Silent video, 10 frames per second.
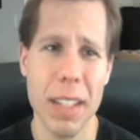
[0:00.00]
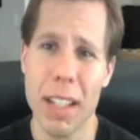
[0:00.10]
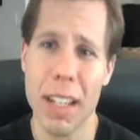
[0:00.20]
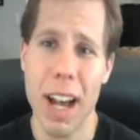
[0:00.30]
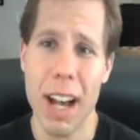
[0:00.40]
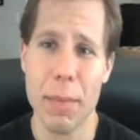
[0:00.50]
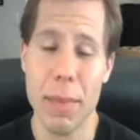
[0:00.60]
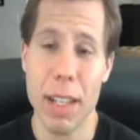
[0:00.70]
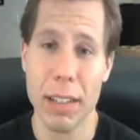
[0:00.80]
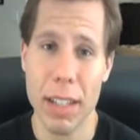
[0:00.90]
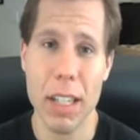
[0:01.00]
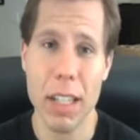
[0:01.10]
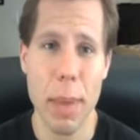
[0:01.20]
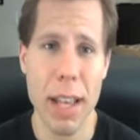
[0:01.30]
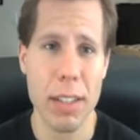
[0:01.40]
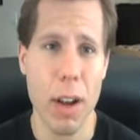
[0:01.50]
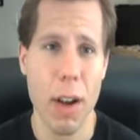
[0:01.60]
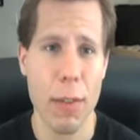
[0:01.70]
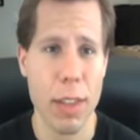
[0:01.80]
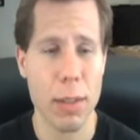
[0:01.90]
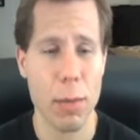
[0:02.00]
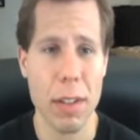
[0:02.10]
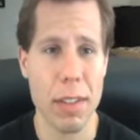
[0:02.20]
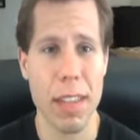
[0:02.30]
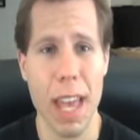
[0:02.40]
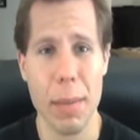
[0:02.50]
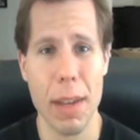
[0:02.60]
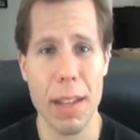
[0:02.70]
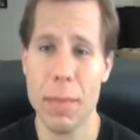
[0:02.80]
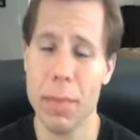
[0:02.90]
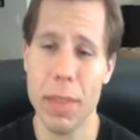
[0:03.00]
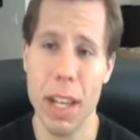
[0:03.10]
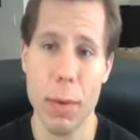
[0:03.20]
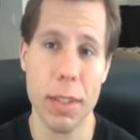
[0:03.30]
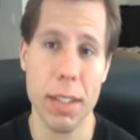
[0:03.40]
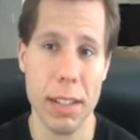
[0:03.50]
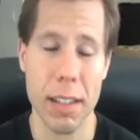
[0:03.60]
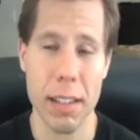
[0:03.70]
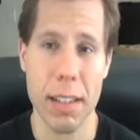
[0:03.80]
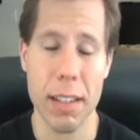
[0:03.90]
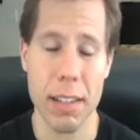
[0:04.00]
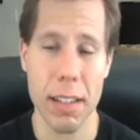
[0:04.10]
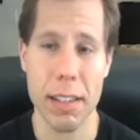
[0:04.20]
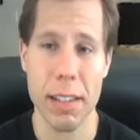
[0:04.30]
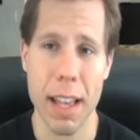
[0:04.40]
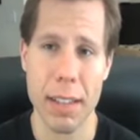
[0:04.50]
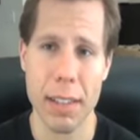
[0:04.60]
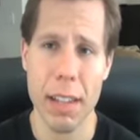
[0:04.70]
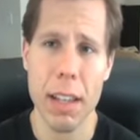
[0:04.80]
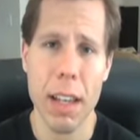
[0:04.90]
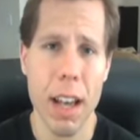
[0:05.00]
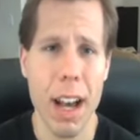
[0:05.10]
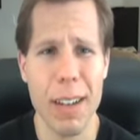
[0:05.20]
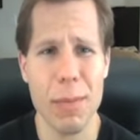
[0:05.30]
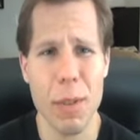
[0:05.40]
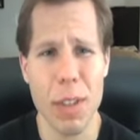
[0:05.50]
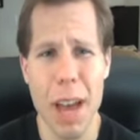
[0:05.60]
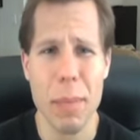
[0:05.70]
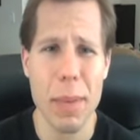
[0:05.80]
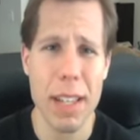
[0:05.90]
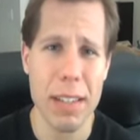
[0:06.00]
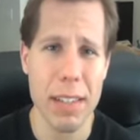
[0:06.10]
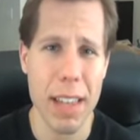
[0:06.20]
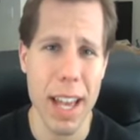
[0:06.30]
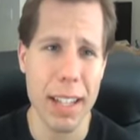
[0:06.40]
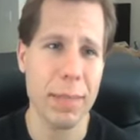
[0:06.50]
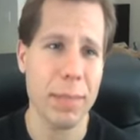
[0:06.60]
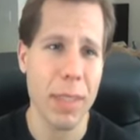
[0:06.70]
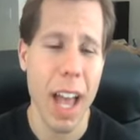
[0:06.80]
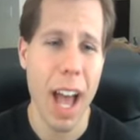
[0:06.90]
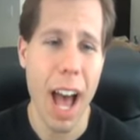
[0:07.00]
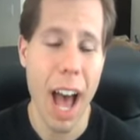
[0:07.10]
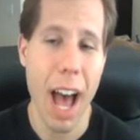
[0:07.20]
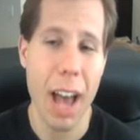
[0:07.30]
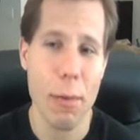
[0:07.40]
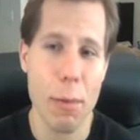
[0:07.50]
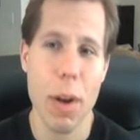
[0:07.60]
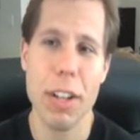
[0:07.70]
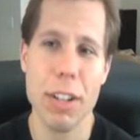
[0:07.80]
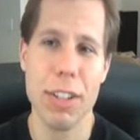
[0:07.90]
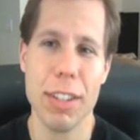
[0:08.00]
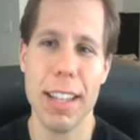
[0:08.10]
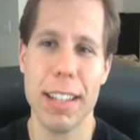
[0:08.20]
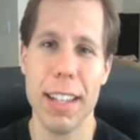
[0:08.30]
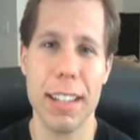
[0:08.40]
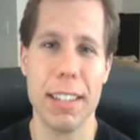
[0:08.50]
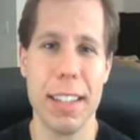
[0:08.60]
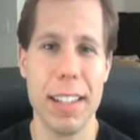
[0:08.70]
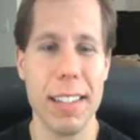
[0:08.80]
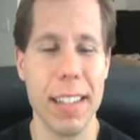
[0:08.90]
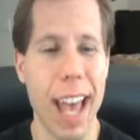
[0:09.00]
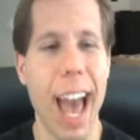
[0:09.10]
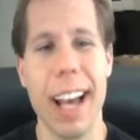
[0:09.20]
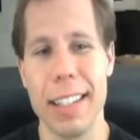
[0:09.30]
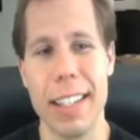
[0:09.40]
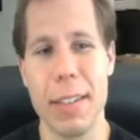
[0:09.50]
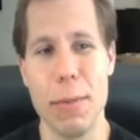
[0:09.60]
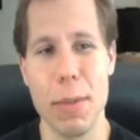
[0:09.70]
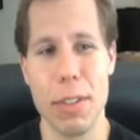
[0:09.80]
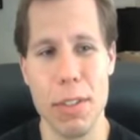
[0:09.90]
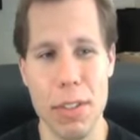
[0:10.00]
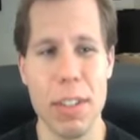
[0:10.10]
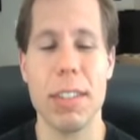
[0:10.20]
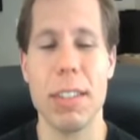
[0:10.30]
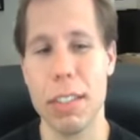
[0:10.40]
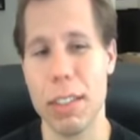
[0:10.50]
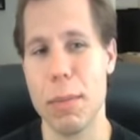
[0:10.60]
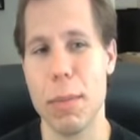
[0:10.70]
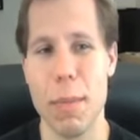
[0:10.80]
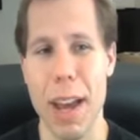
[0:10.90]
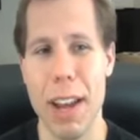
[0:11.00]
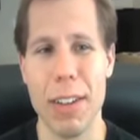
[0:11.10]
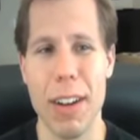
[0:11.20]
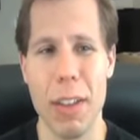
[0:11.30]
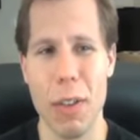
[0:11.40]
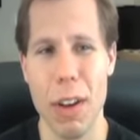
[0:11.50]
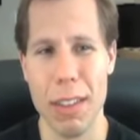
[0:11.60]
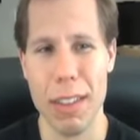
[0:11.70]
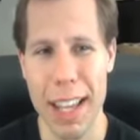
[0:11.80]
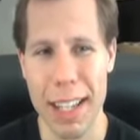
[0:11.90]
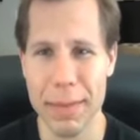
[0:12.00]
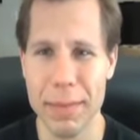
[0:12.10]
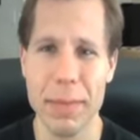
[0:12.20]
at least based off of this one segment, it was a success. With that being said, I wish that Dixie's acting was just a little bit better. I thought that,